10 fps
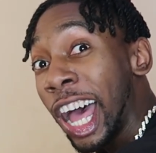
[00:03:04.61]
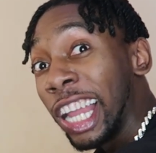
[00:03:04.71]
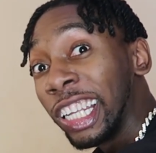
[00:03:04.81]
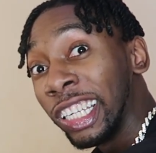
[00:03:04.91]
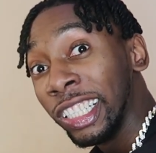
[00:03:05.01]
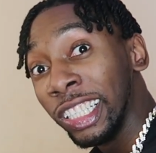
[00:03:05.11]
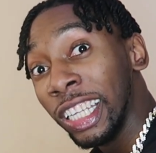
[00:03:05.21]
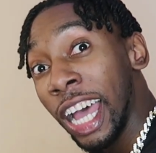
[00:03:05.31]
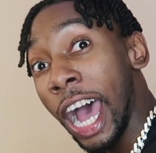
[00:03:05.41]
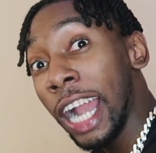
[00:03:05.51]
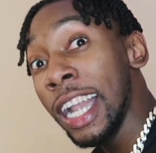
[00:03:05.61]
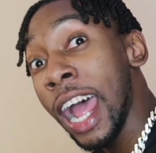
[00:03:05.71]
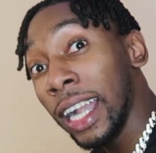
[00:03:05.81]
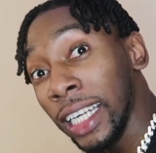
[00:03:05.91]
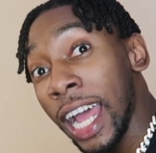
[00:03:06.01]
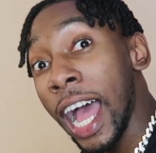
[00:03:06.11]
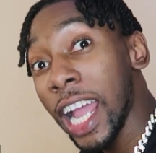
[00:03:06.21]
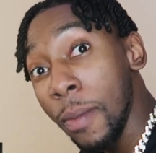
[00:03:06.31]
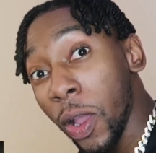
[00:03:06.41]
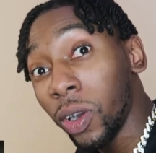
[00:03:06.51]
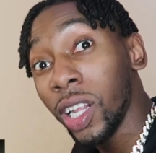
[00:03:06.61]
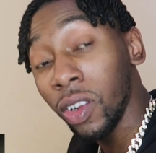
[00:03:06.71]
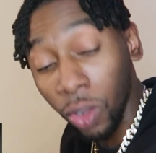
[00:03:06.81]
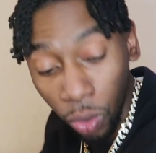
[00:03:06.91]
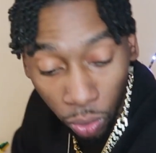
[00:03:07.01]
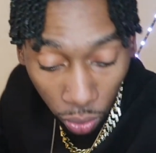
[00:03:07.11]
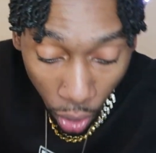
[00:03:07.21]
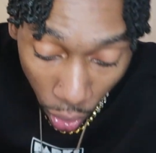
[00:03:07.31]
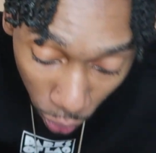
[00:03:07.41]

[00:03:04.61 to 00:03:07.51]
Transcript: And that the dog I make on go on!